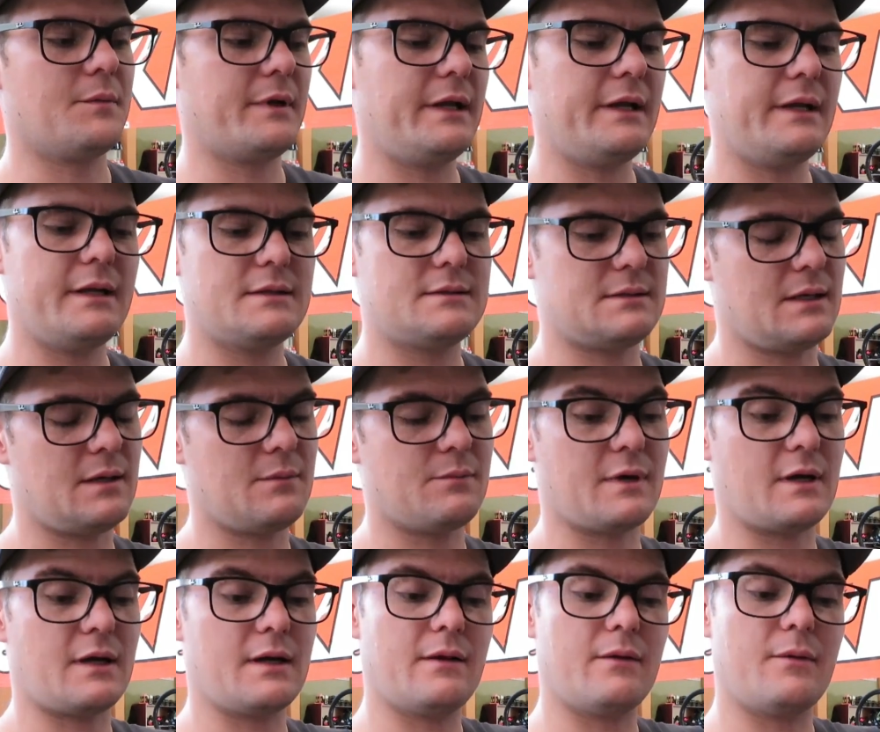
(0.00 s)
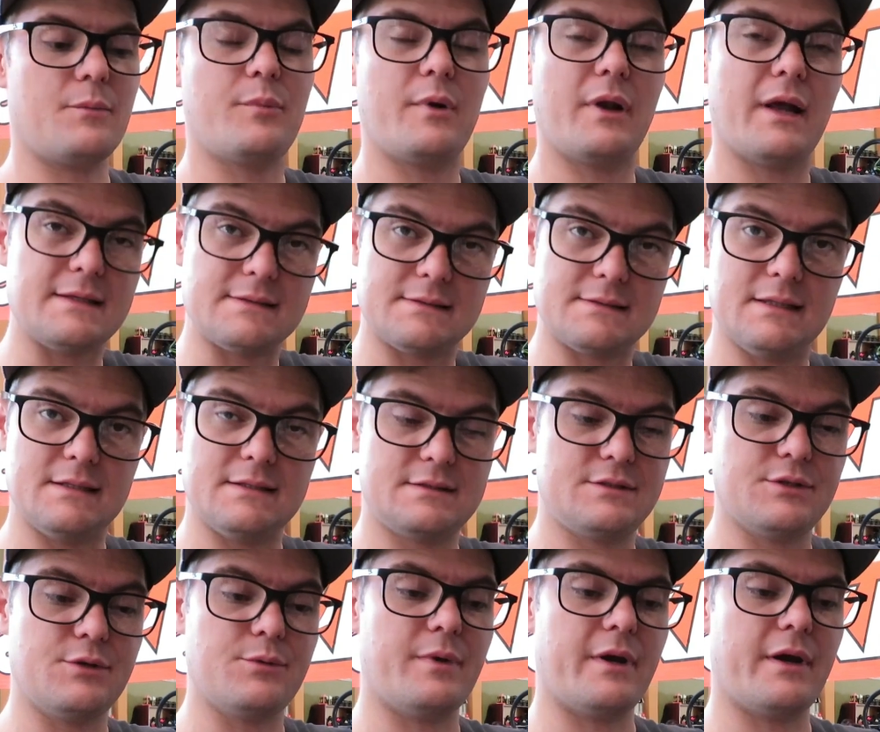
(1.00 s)
Clean it. I'm going to replace
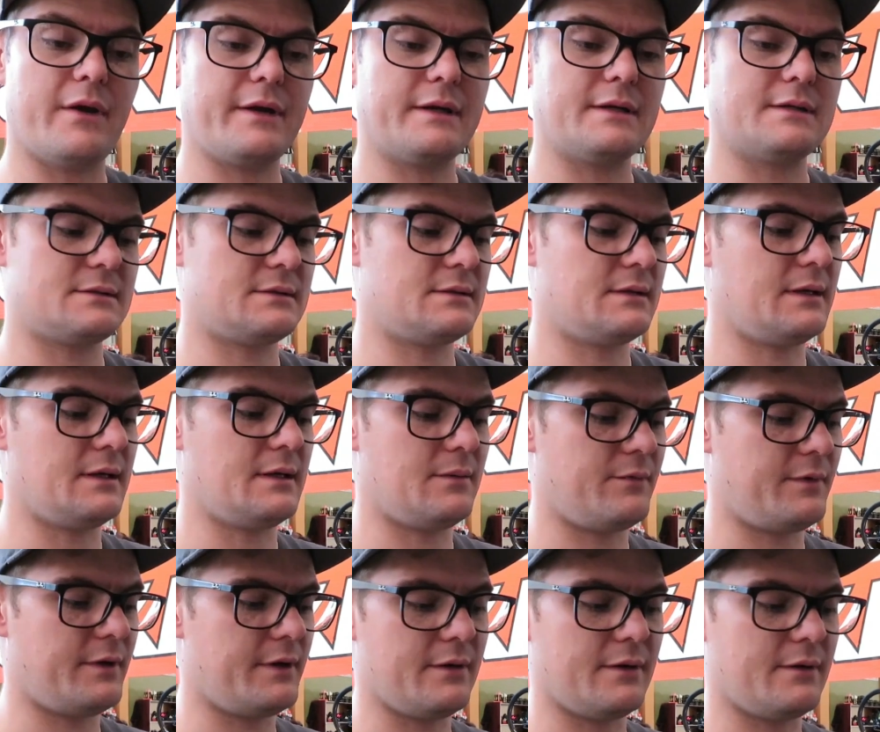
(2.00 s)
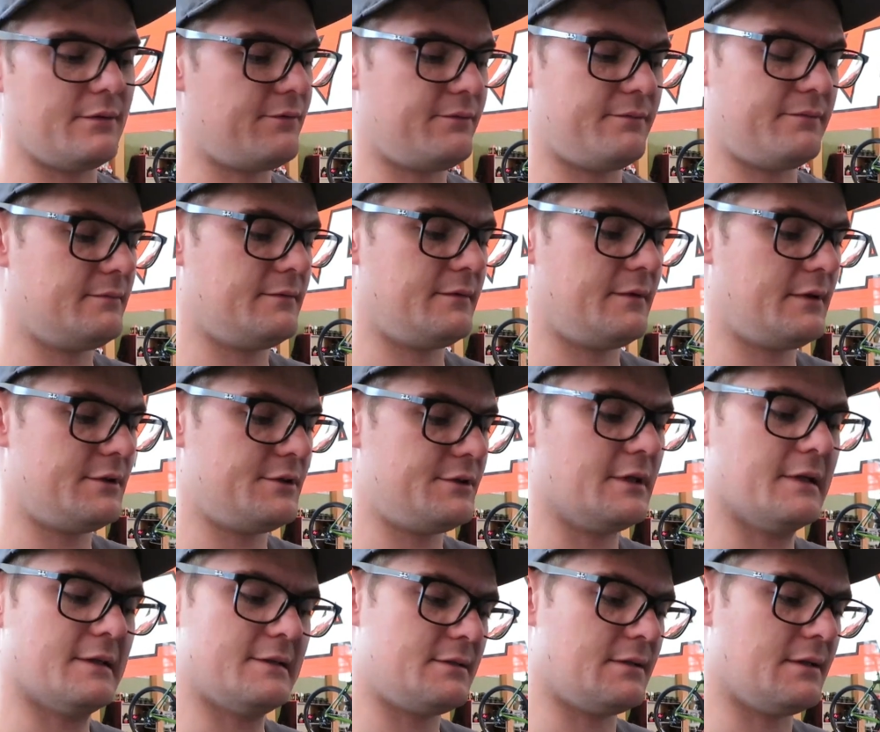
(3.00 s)
these two bearings. They are
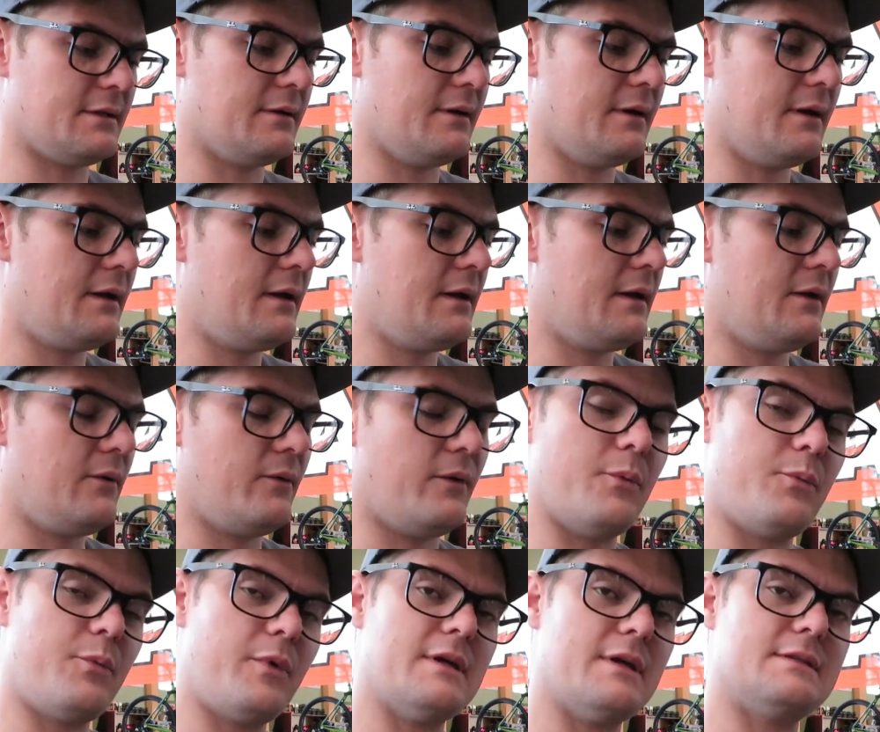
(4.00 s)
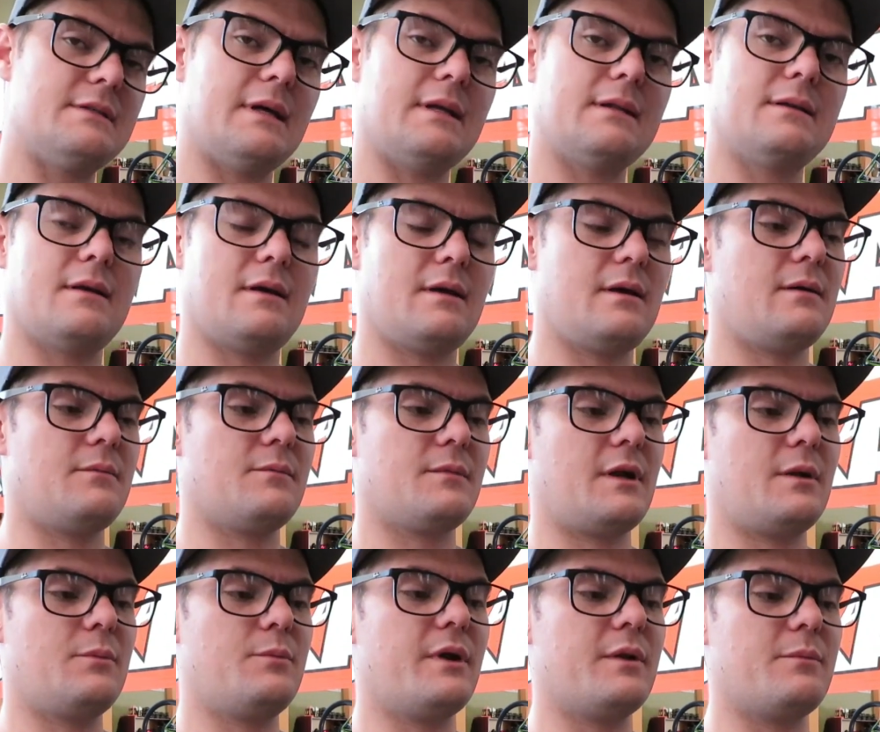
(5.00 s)
shot, so we replace that.
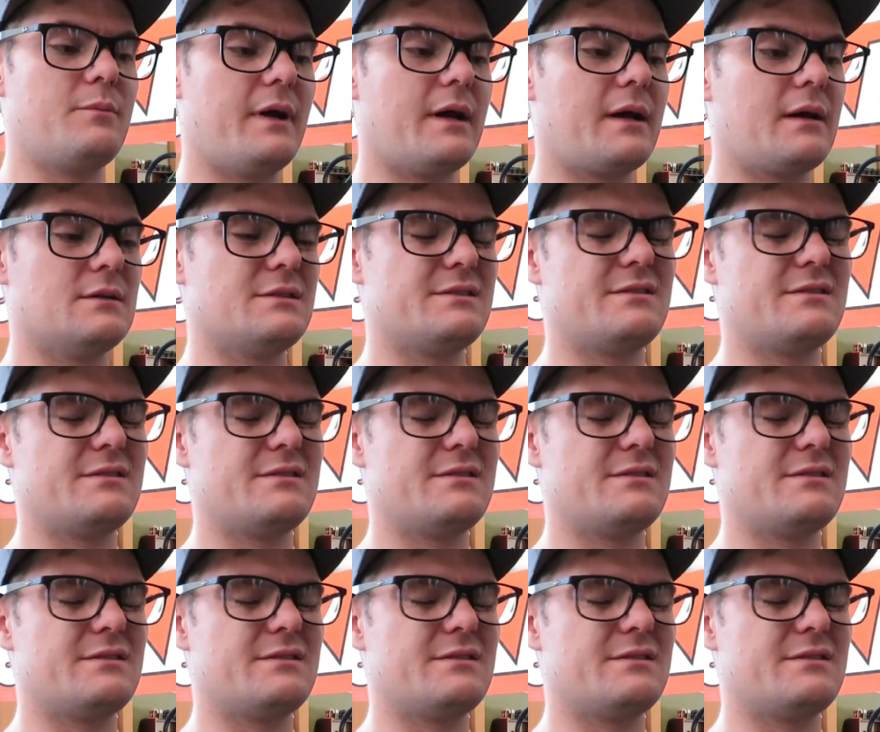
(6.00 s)
I'm going to put it back.